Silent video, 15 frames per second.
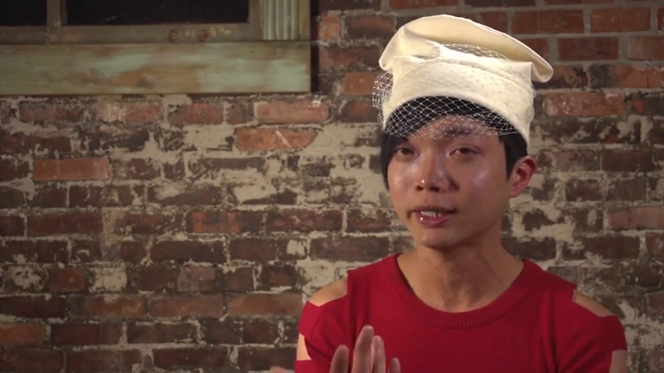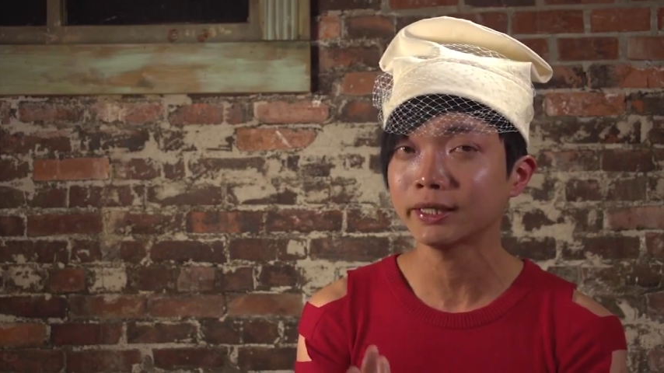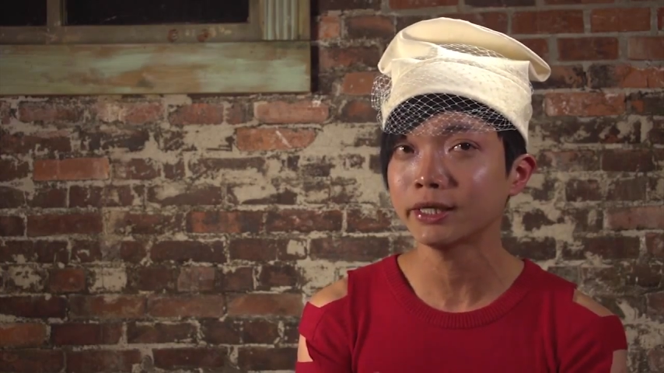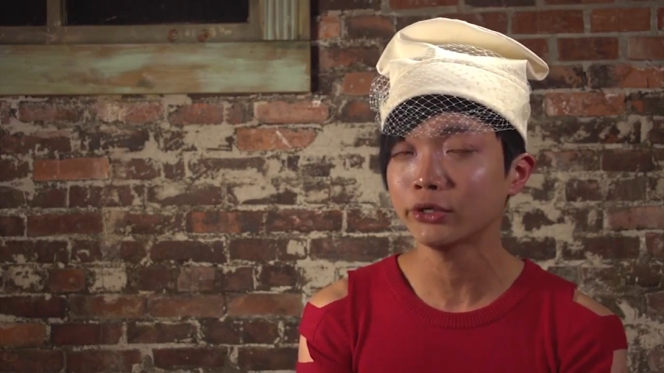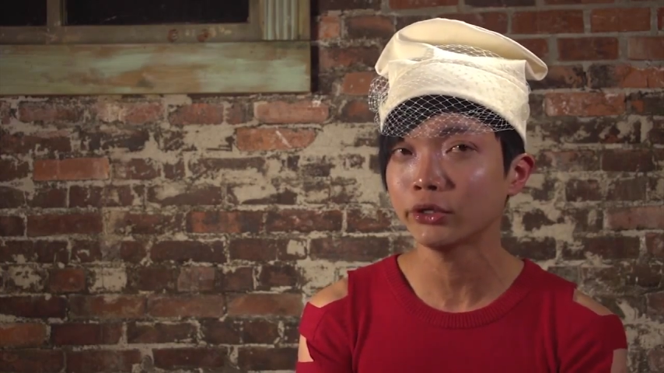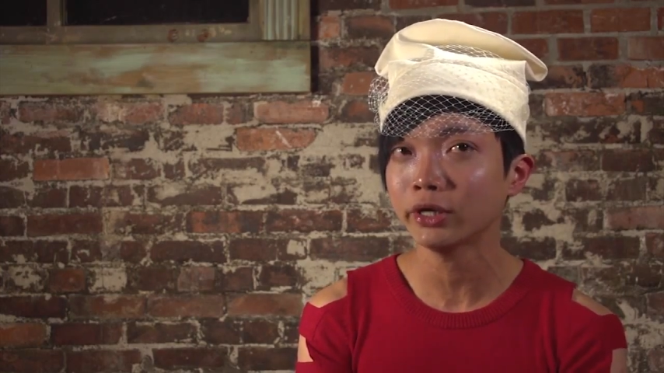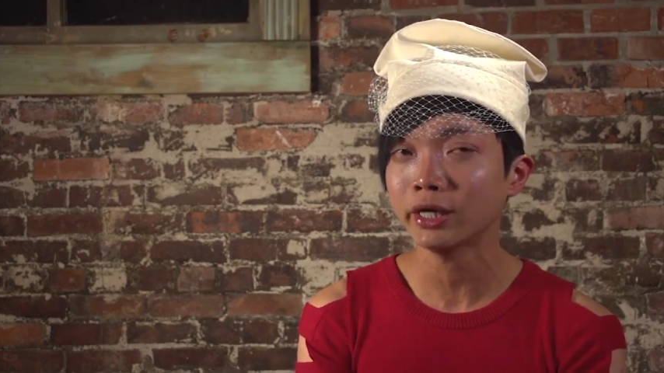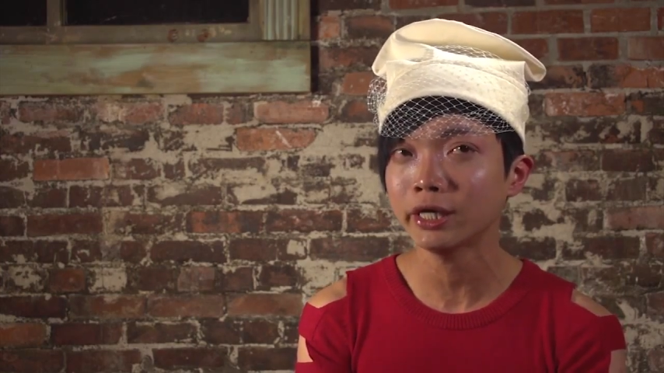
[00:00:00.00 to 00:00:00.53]
I
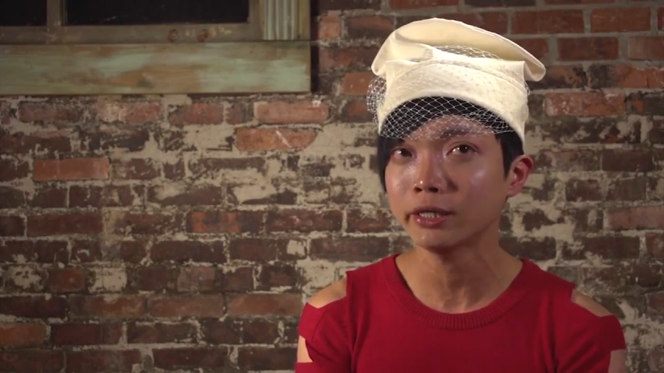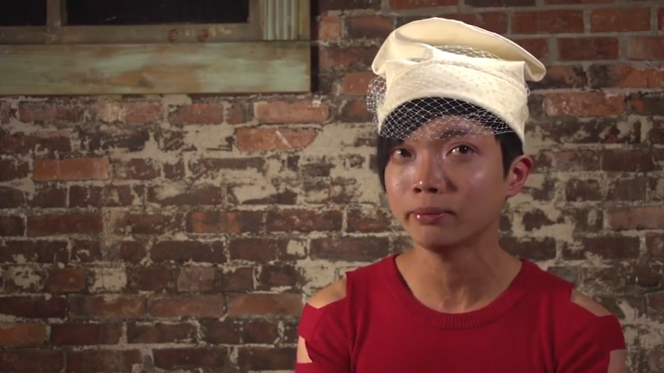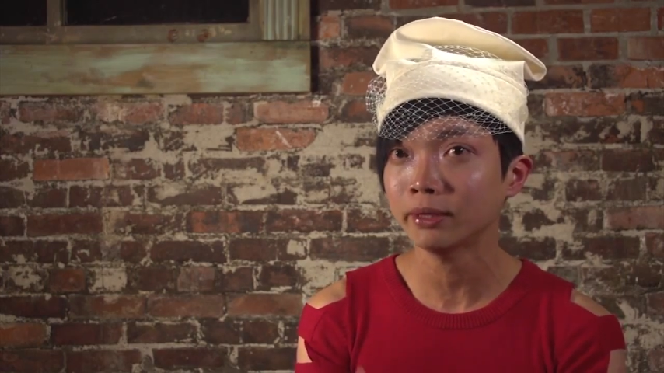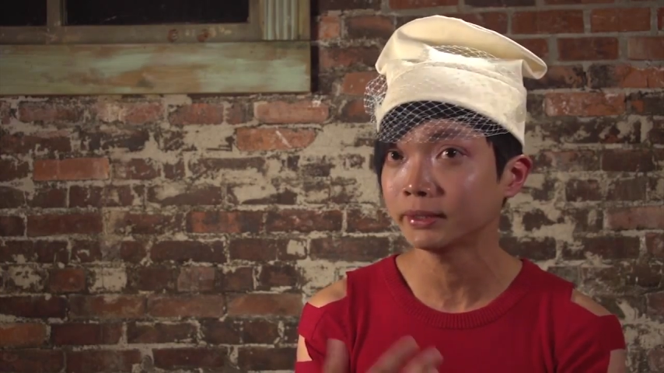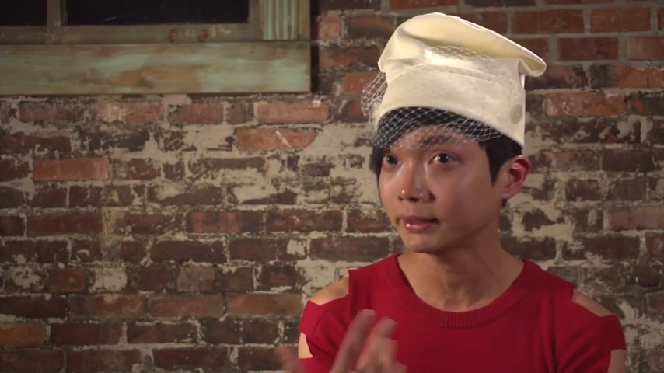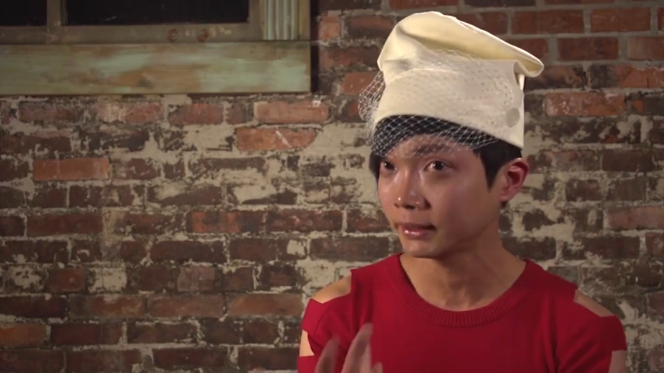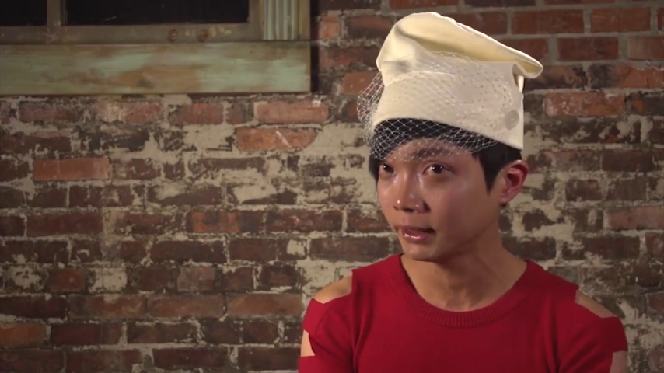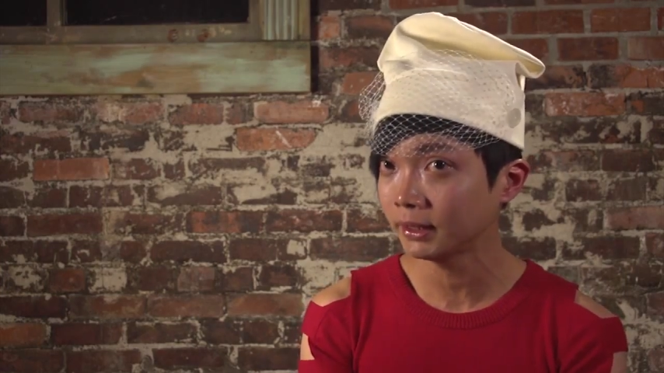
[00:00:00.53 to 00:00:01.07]
cannot hide
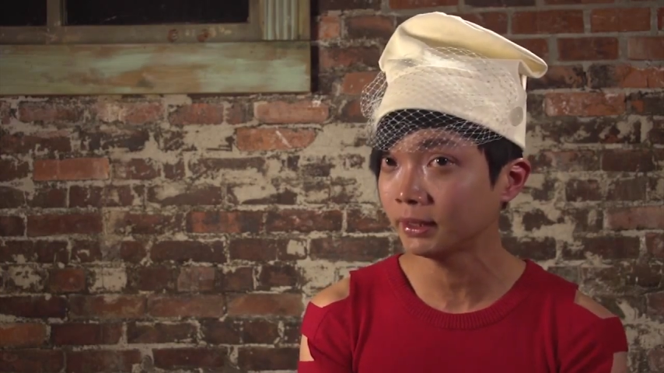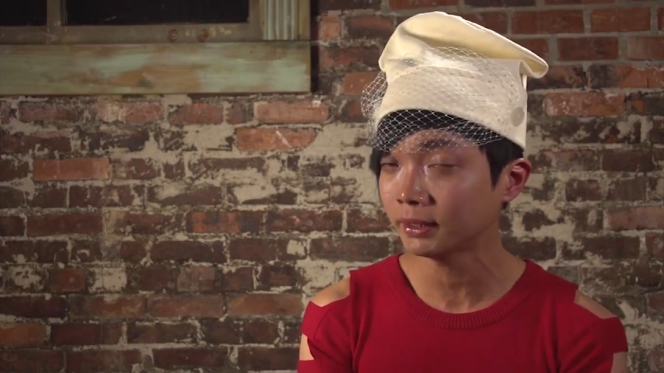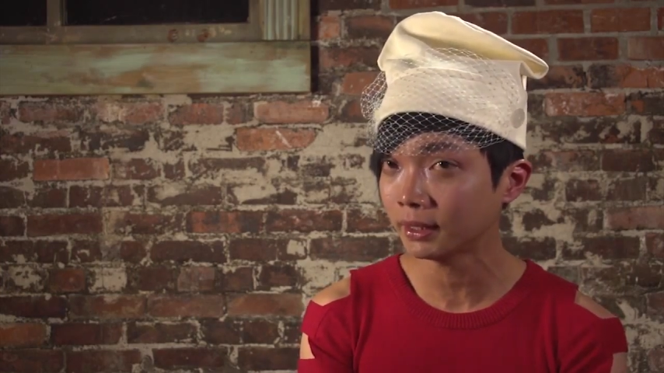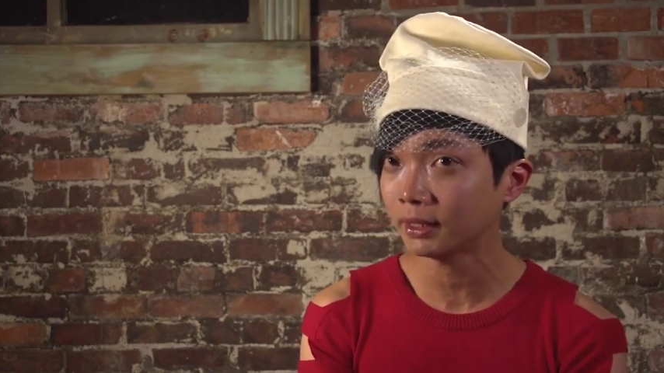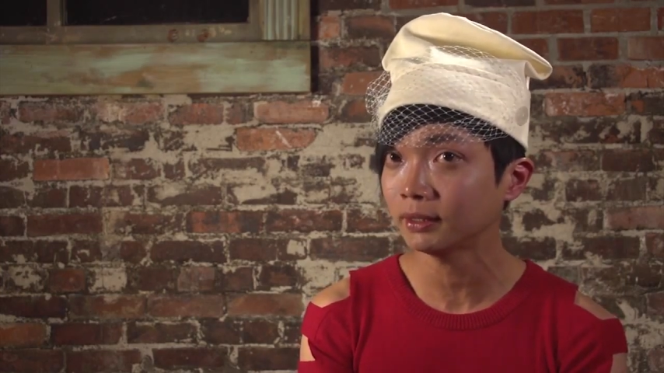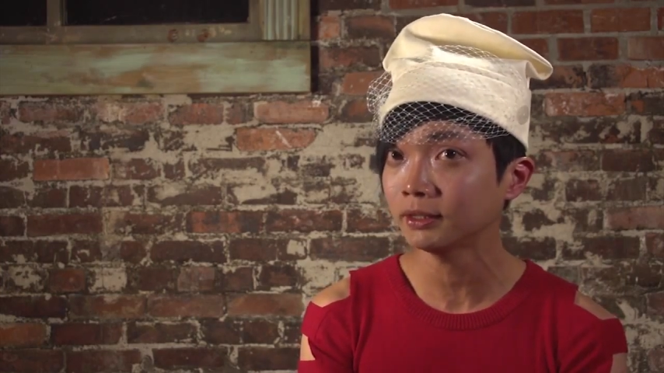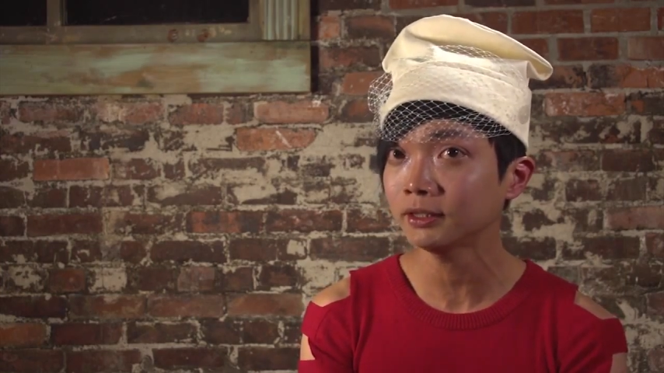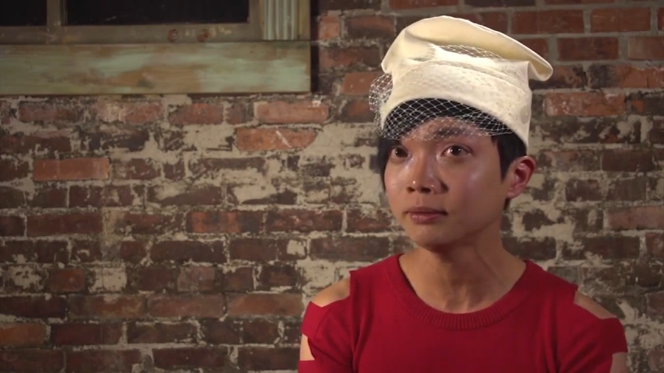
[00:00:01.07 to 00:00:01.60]
my skin
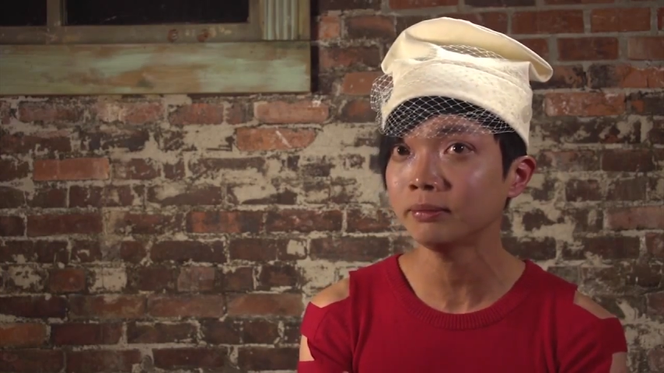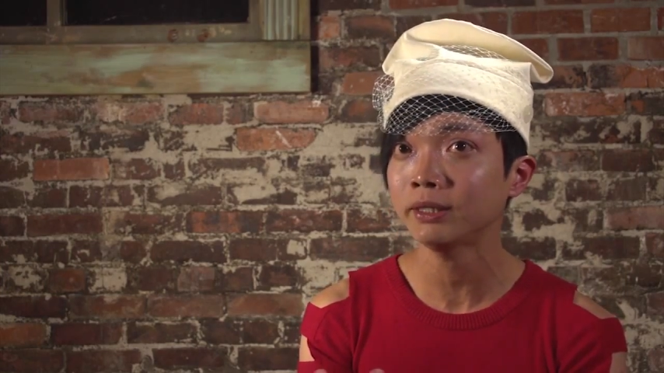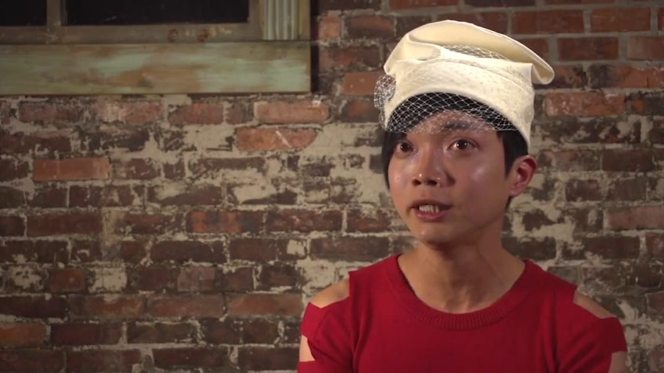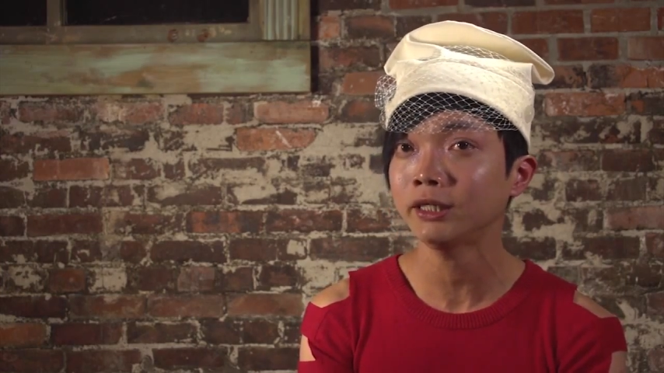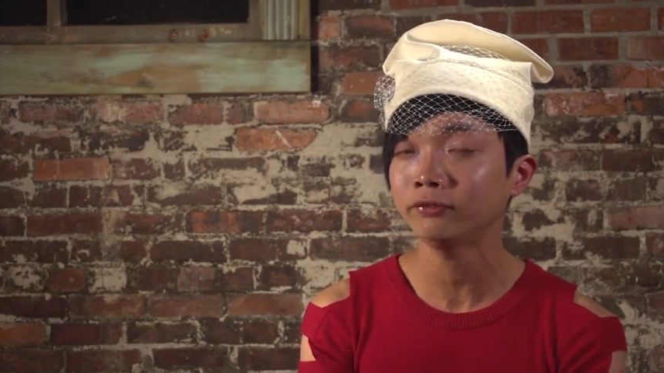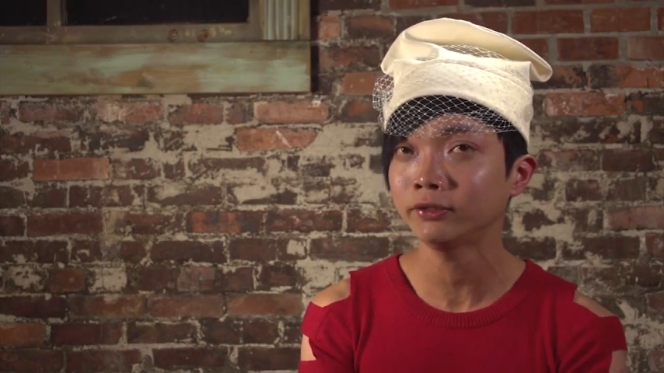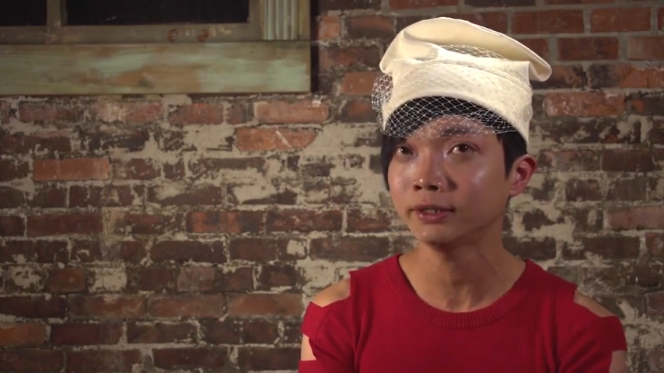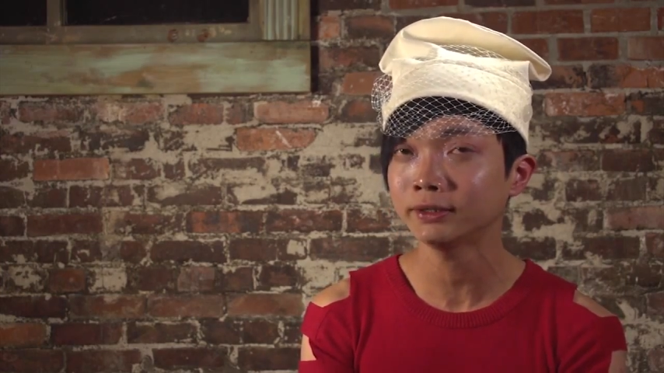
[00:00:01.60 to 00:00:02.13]
color, my
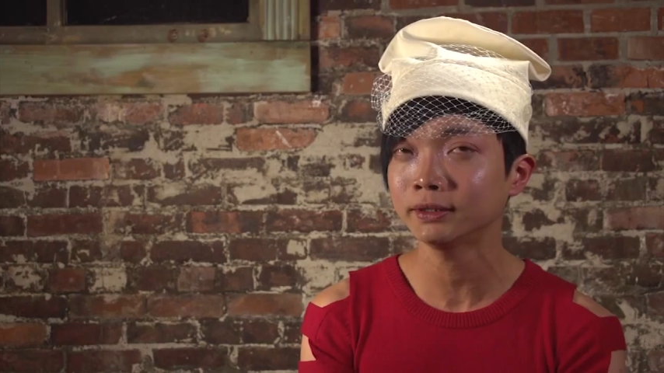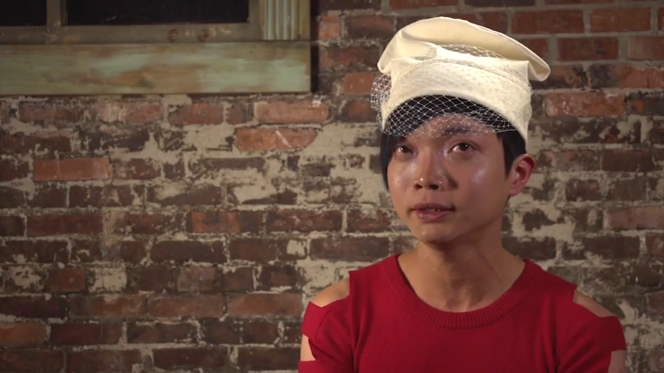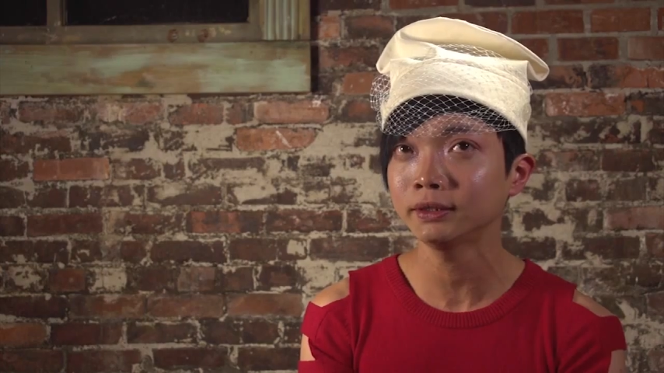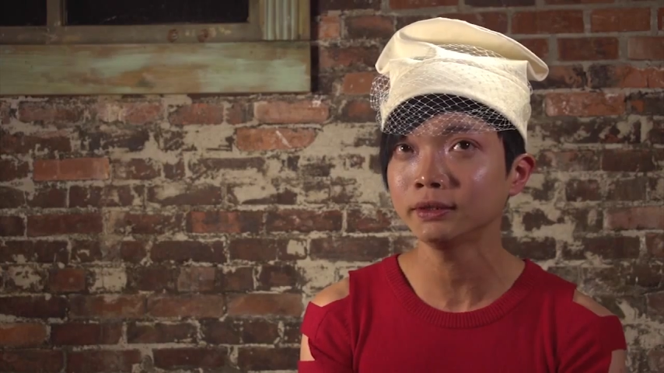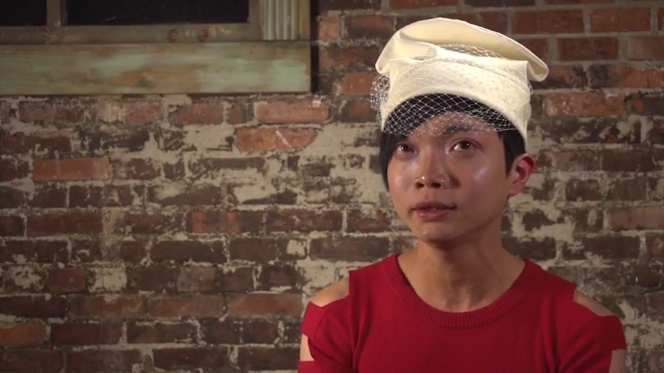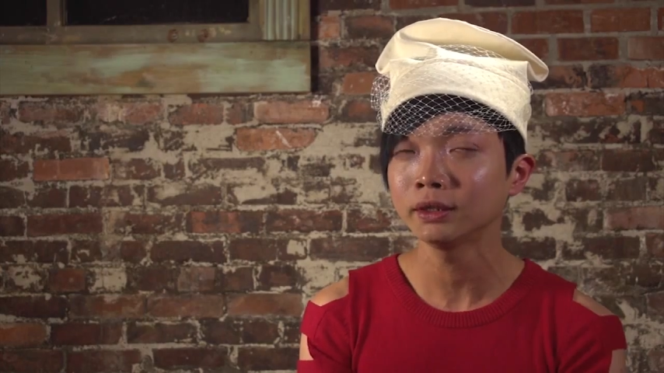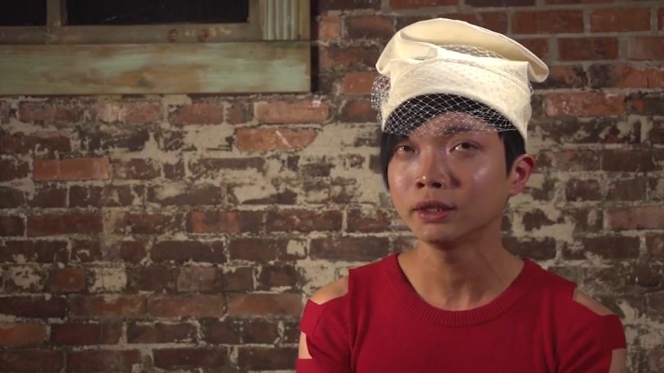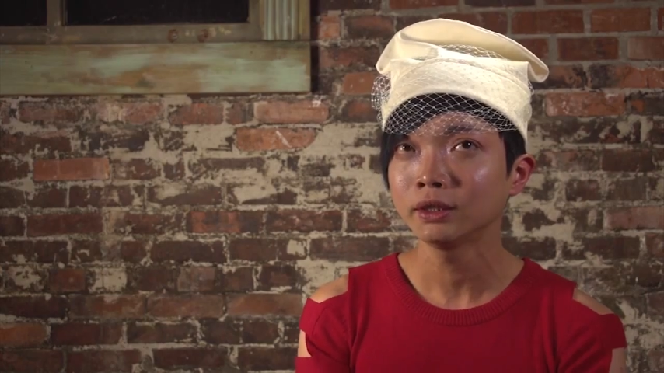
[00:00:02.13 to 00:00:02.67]
ethnicity.